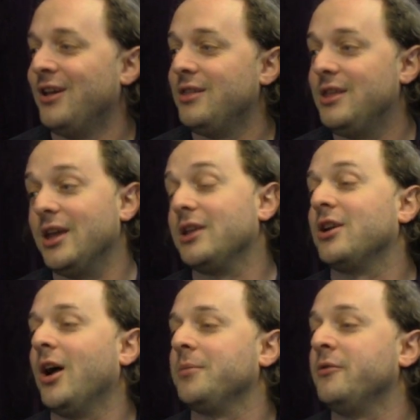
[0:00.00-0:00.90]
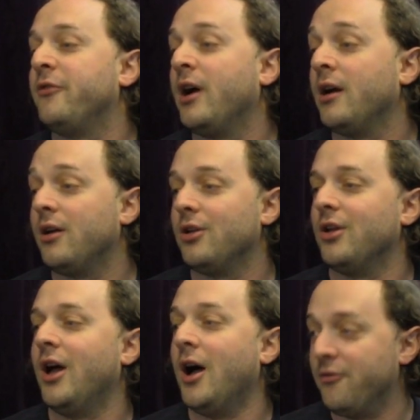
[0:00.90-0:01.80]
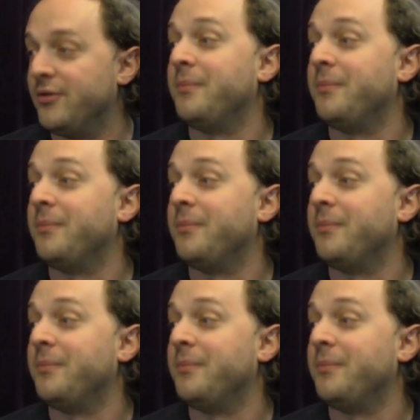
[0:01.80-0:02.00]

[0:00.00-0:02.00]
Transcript: the in copy file of the